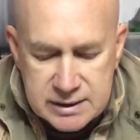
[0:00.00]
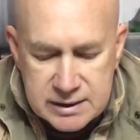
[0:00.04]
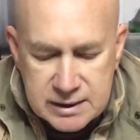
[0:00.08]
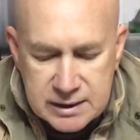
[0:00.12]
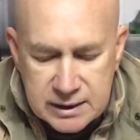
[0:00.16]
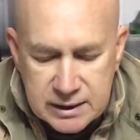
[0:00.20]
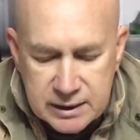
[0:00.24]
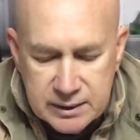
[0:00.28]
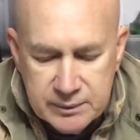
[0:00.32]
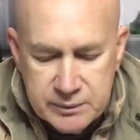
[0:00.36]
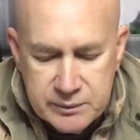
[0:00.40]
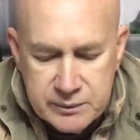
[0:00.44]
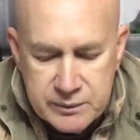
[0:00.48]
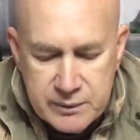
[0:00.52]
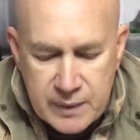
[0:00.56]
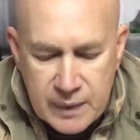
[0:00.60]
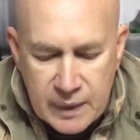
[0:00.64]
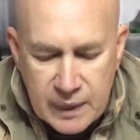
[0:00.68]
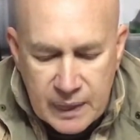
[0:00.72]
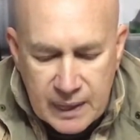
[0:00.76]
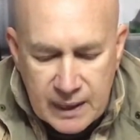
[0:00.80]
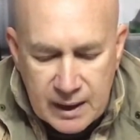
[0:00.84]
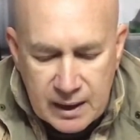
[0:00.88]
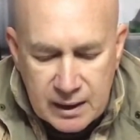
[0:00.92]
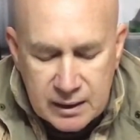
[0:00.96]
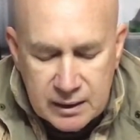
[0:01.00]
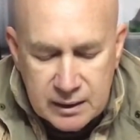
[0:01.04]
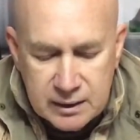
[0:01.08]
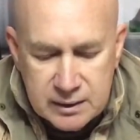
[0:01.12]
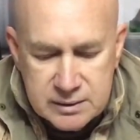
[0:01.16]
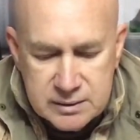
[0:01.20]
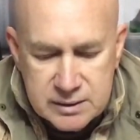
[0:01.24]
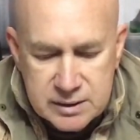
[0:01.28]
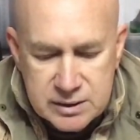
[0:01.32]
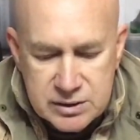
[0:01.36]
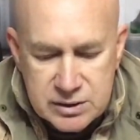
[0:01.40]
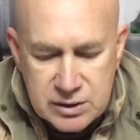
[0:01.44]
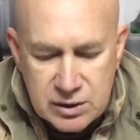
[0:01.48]
and this is a
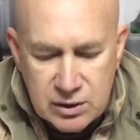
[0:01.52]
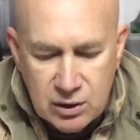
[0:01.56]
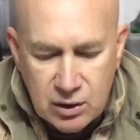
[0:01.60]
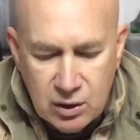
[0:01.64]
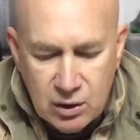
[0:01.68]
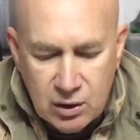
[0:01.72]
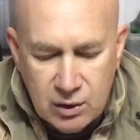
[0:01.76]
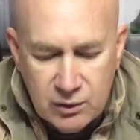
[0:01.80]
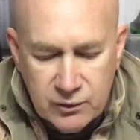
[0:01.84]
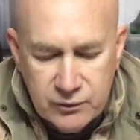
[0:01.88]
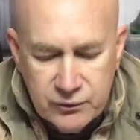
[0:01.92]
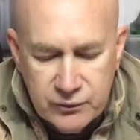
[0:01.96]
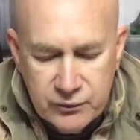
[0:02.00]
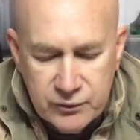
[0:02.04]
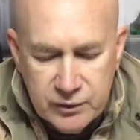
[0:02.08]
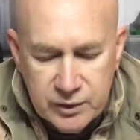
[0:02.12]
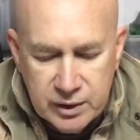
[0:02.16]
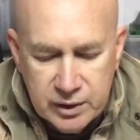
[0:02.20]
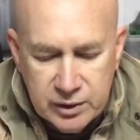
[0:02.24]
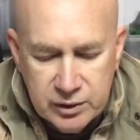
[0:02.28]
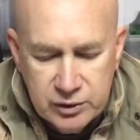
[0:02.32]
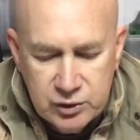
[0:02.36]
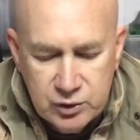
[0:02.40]
6.5